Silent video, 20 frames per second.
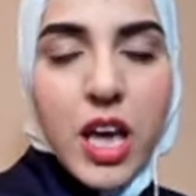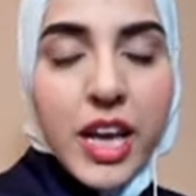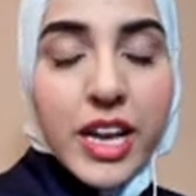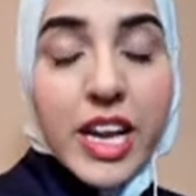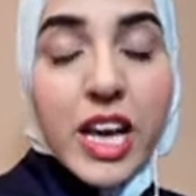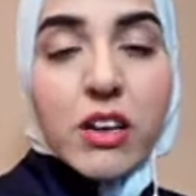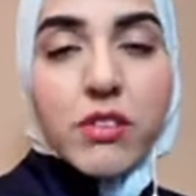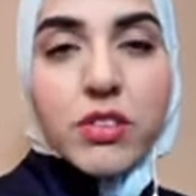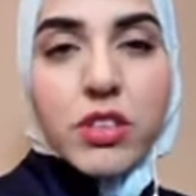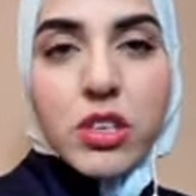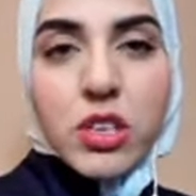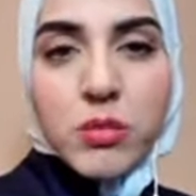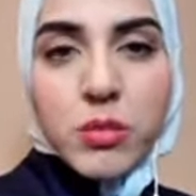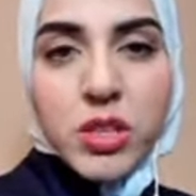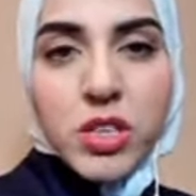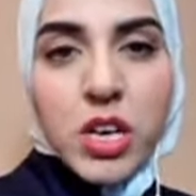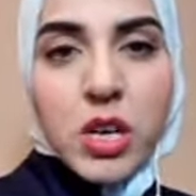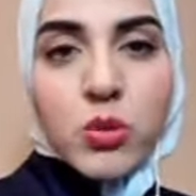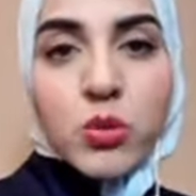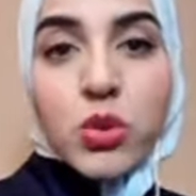and after
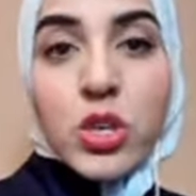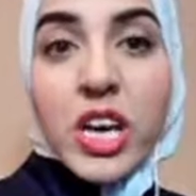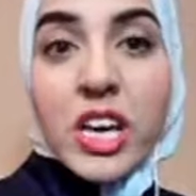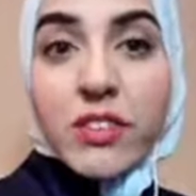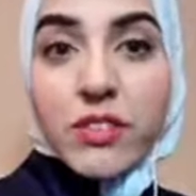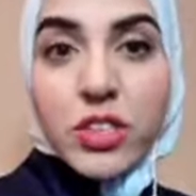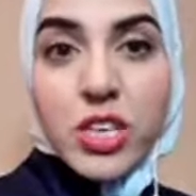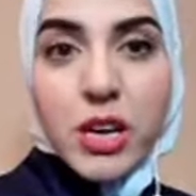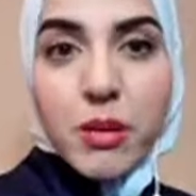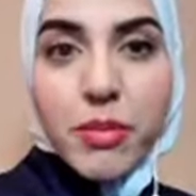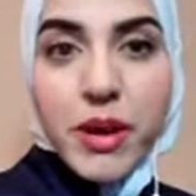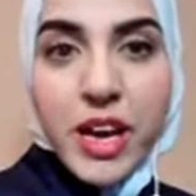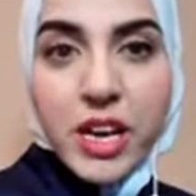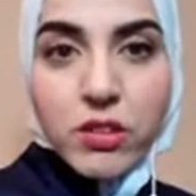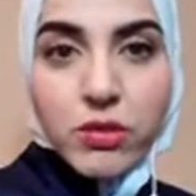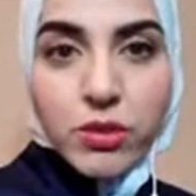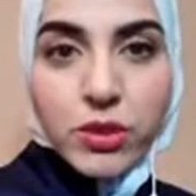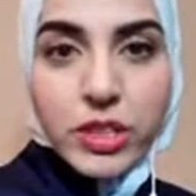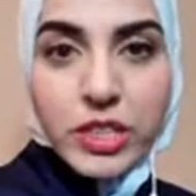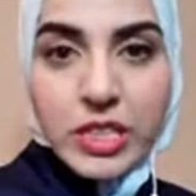Ramadan, when you have
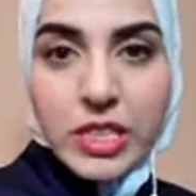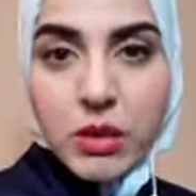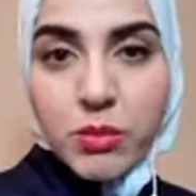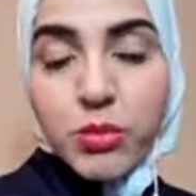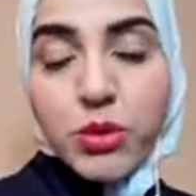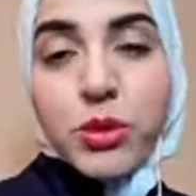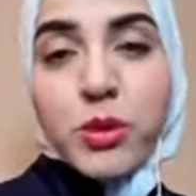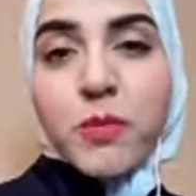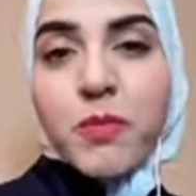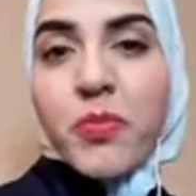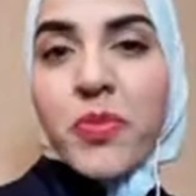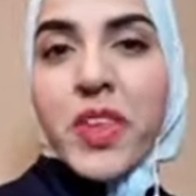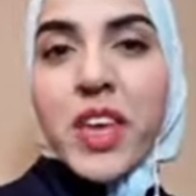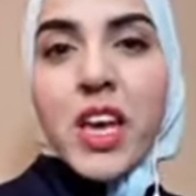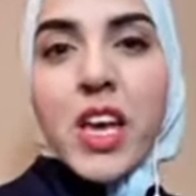Sha'ban, for example.